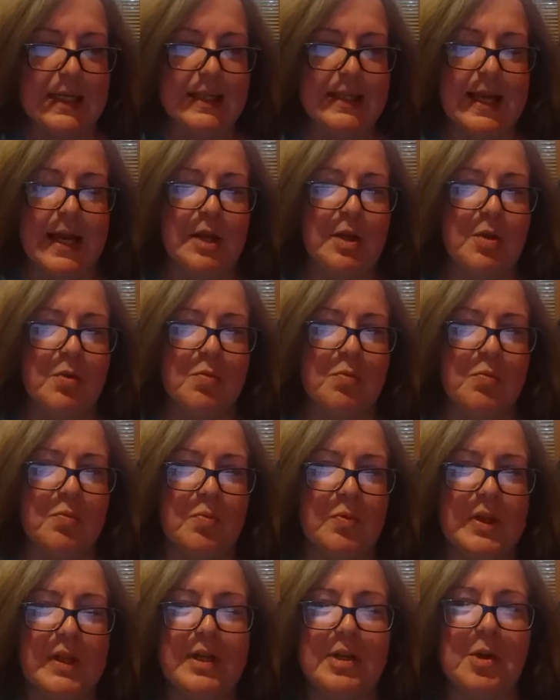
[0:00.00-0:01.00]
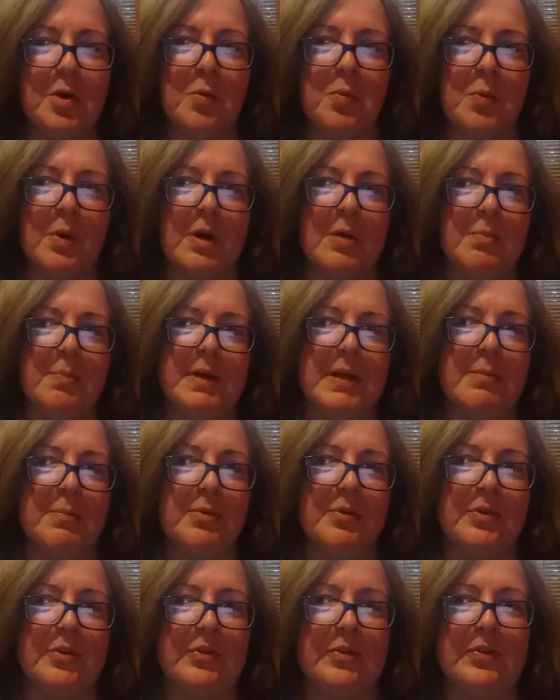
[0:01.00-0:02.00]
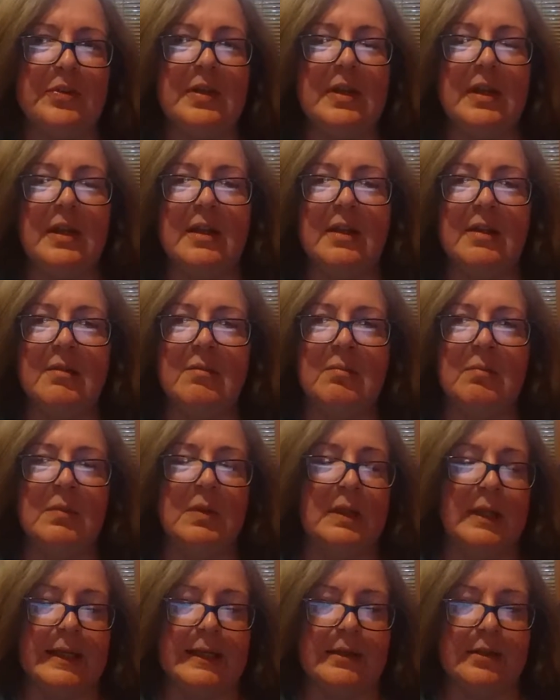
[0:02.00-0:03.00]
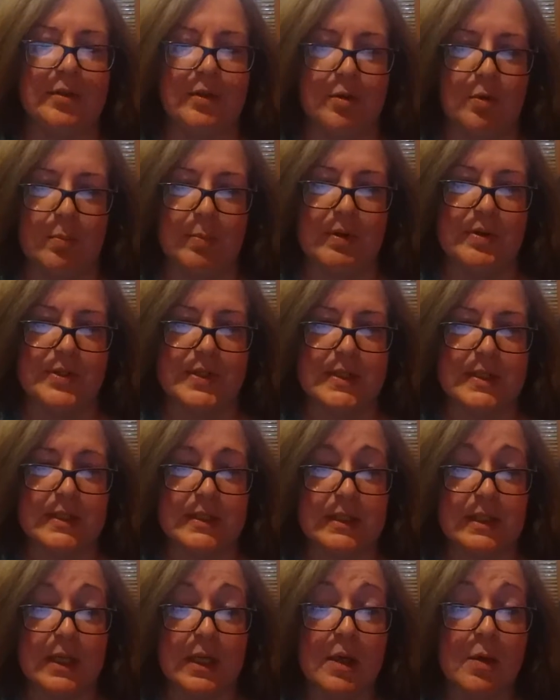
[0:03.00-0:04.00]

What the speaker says: that you really don't want people to see linked to your business,